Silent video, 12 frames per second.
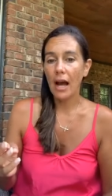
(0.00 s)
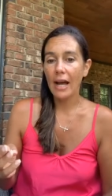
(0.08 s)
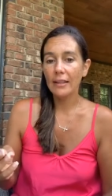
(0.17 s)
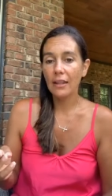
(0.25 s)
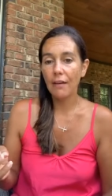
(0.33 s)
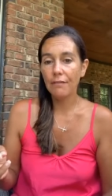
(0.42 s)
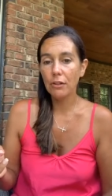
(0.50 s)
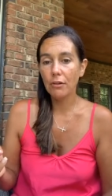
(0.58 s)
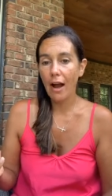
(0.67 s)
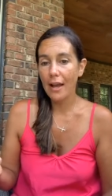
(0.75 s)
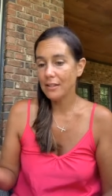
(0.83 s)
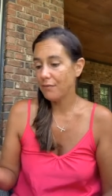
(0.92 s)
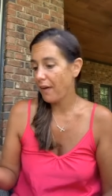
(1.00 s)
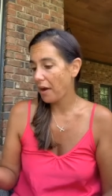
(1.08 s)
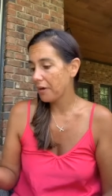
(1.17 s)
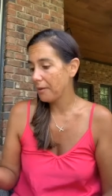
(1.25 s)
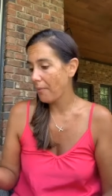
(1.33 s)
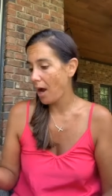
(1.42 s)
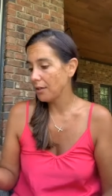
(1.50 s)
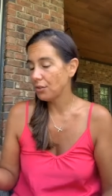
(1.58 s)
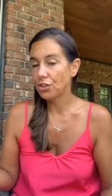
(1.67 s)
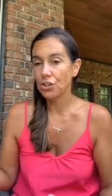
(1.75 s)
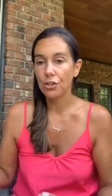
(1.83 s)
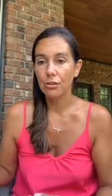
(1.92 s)
I love you guys very
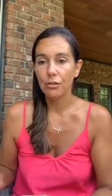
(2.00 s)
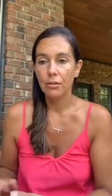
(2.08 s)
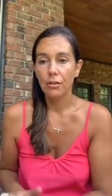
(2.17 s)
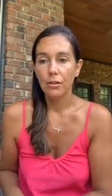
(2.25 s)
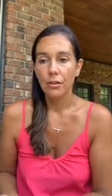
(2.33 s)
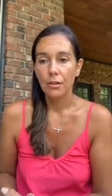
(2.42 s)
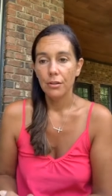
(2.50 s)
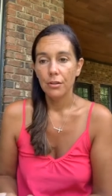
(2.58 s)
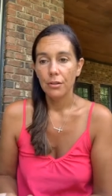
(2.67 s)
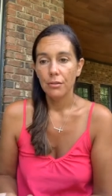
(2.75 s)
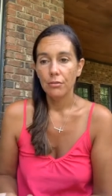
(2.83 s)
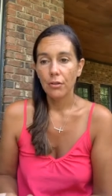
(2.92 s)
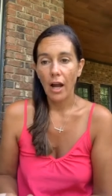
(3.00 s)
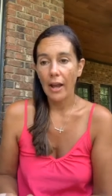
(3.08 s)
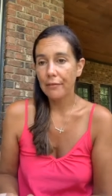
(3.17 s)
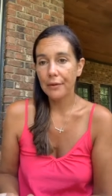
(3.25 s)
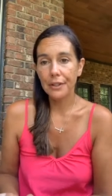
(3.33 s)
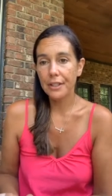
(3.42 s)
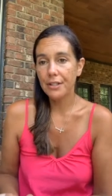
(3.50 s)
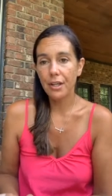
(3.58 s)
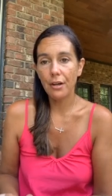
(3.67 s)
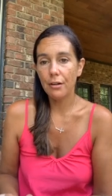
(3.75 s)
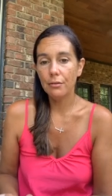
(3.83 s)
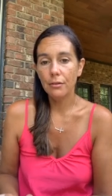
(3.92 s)
much. I really
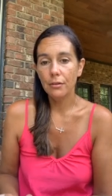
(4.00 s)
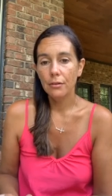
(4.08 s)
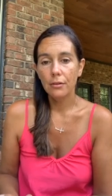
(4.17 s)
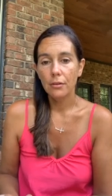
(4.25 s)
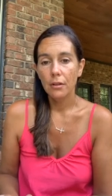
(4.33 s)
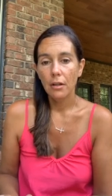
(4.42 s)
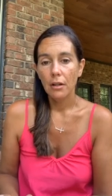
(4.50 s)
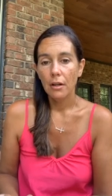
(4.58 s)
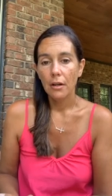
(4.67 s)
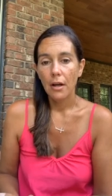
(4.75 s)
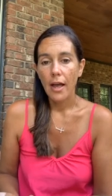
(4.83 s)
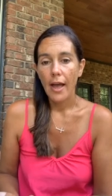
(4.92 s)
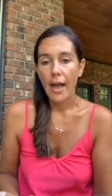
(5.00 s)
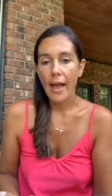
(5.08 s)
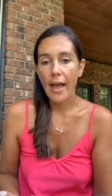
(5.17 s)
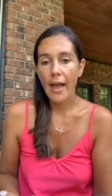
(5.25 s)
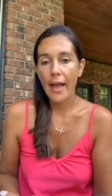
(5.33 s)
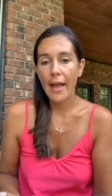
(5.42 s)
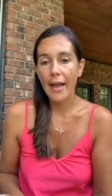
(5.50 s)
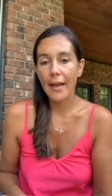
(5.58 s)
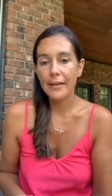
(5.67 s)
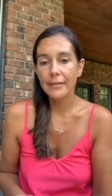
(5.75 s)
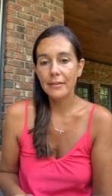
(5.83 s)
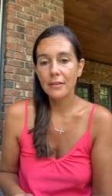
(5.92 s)
do.
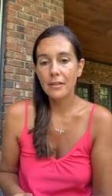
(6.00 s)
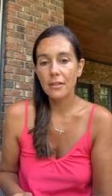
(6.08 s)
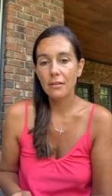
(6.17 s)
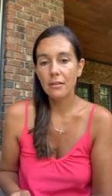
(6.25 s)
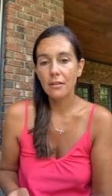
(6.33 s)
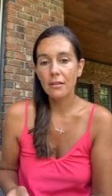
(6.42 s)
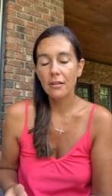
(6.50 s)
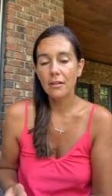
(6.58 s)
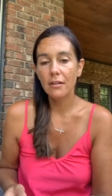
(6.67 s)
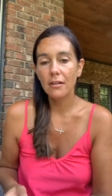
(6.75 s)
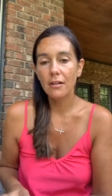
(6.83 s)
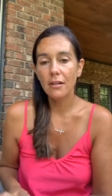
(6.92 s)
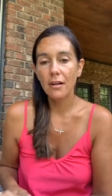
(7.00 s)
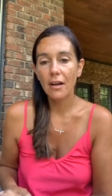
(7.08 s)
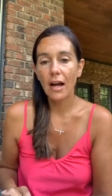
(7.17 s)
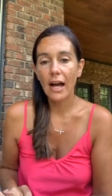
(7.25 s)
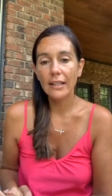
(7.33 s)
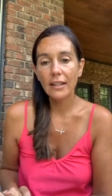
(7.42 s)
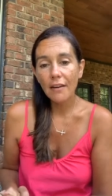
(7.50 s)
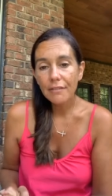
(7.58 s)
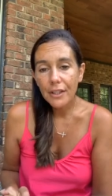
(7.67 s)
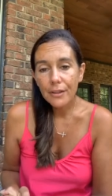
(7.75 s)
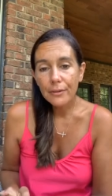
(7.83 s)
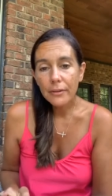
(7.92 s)
And I love
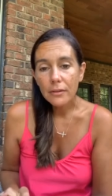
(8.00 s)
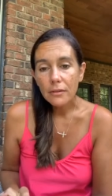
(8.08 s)
you.